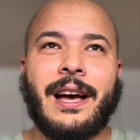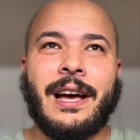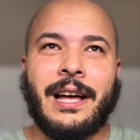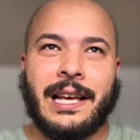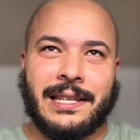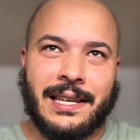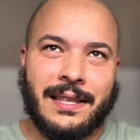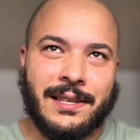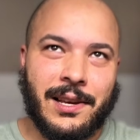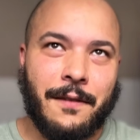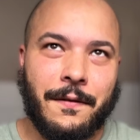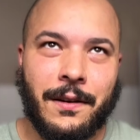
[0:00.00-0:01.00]
I say this
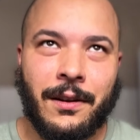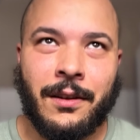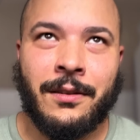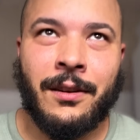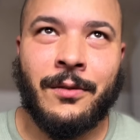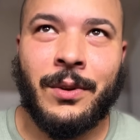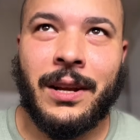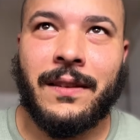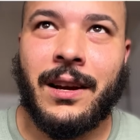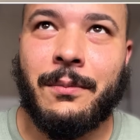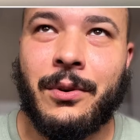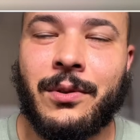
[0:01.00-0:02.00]
often when I
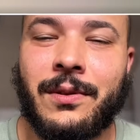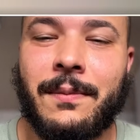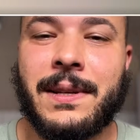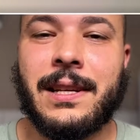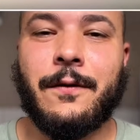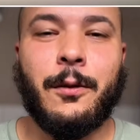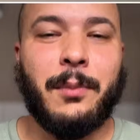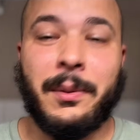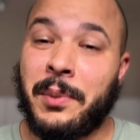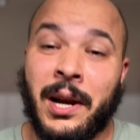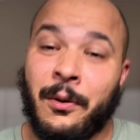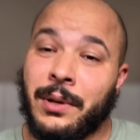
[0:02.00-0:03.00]
talk about domestic football,
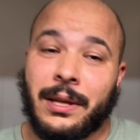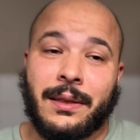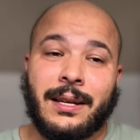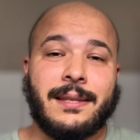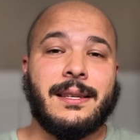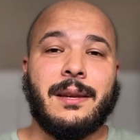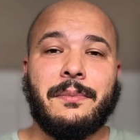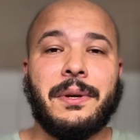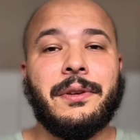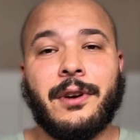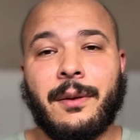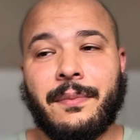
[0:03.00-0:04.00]
but I really think he's going to be
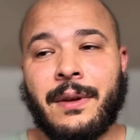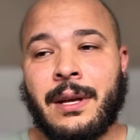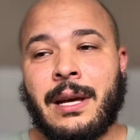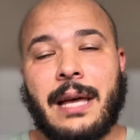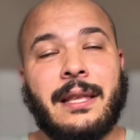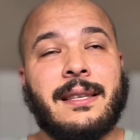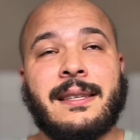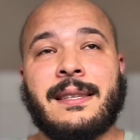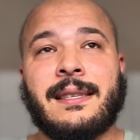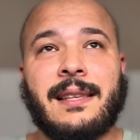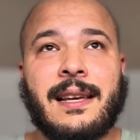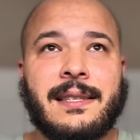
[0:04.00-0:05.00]
in Europe. I think this
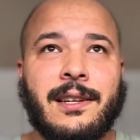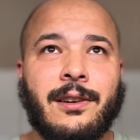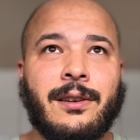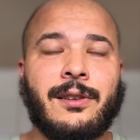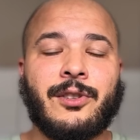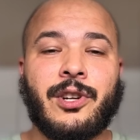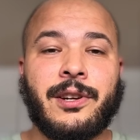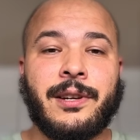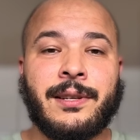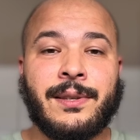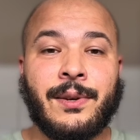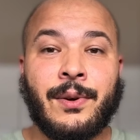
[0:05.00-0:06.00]
is the last year in Algeria.
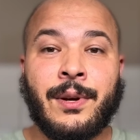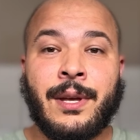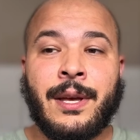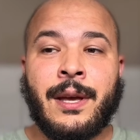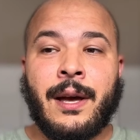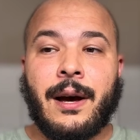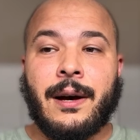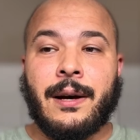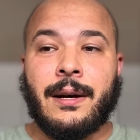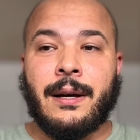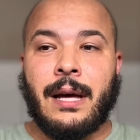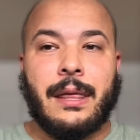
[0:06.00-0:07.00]
So
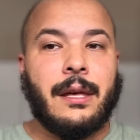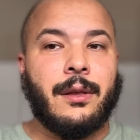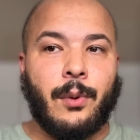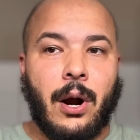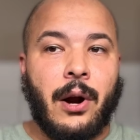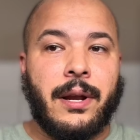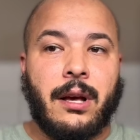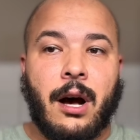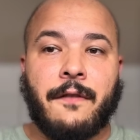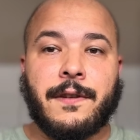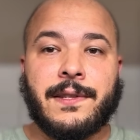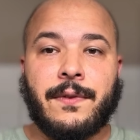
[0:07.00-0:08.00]
I think there were already
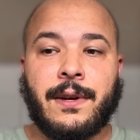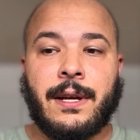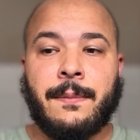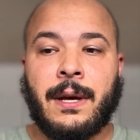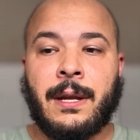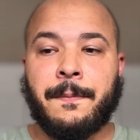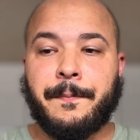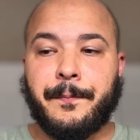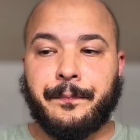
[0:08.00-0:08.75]
offers for him, and